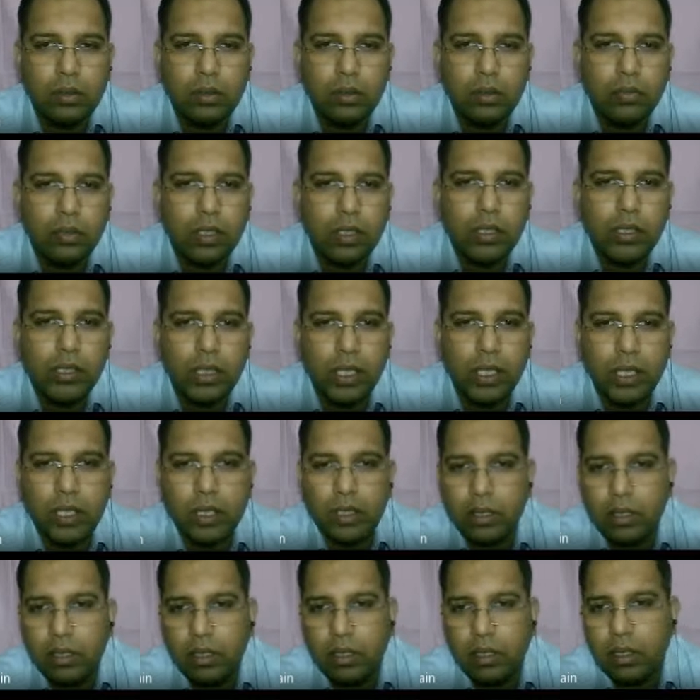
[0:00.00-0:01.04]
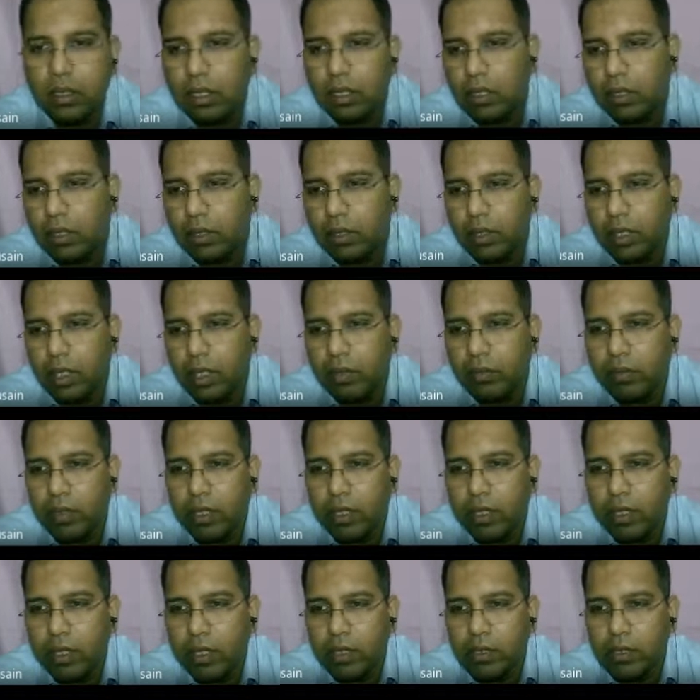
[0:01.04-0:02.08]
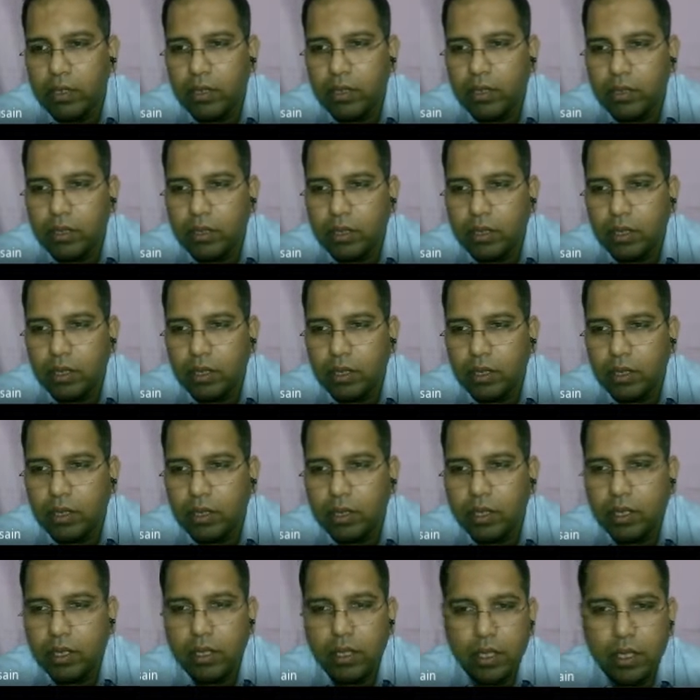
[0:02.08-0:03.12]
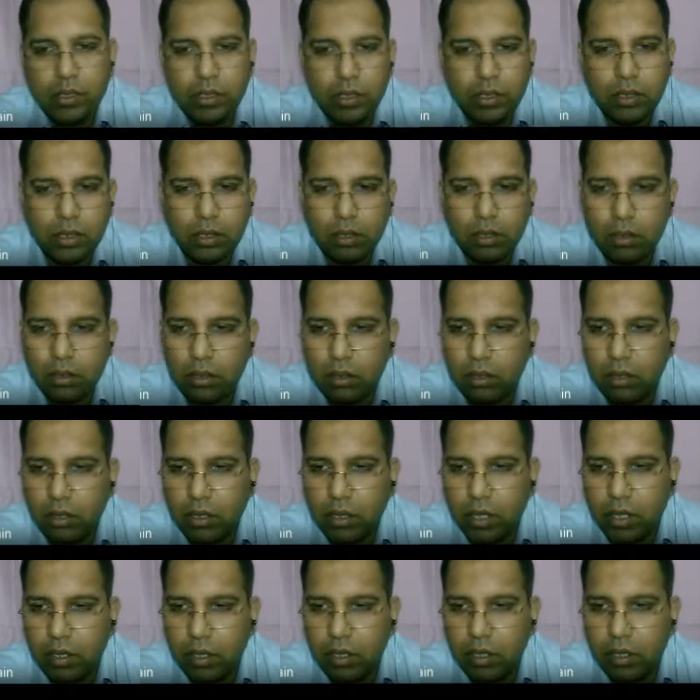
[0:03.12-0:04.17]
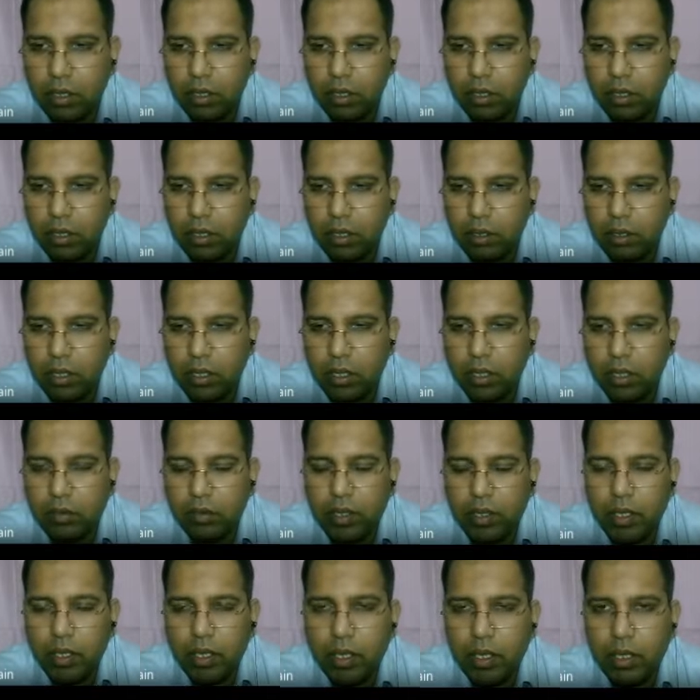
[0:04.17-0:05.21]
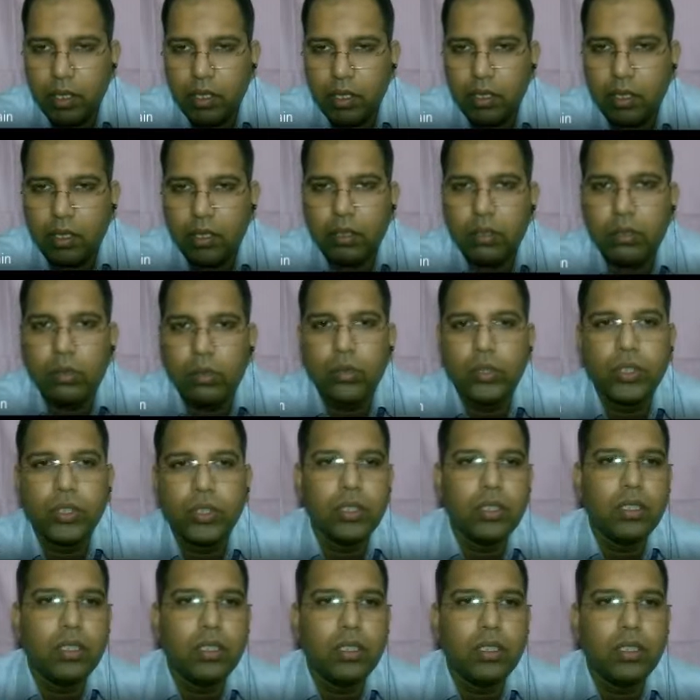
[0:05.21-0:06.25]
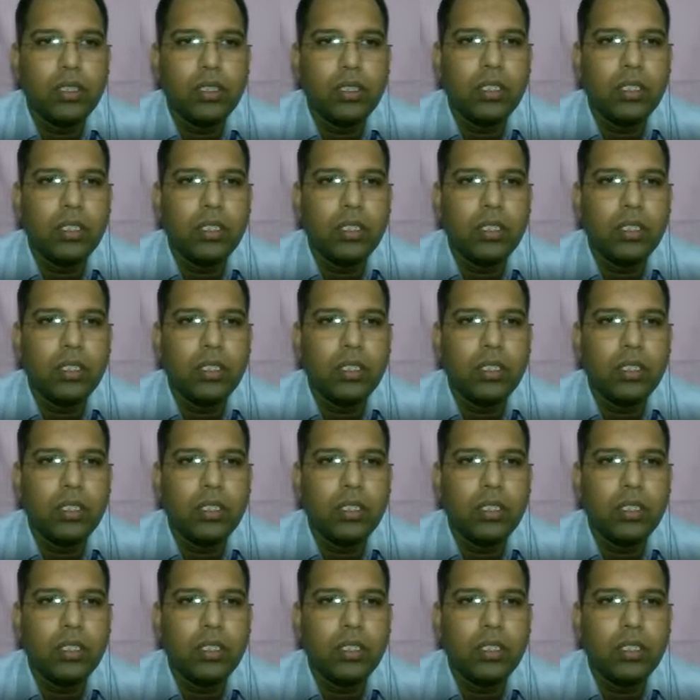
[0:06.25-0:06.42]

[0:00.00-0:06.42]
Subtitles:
fungi, they are very dangerous in nature, right? They are very crucial.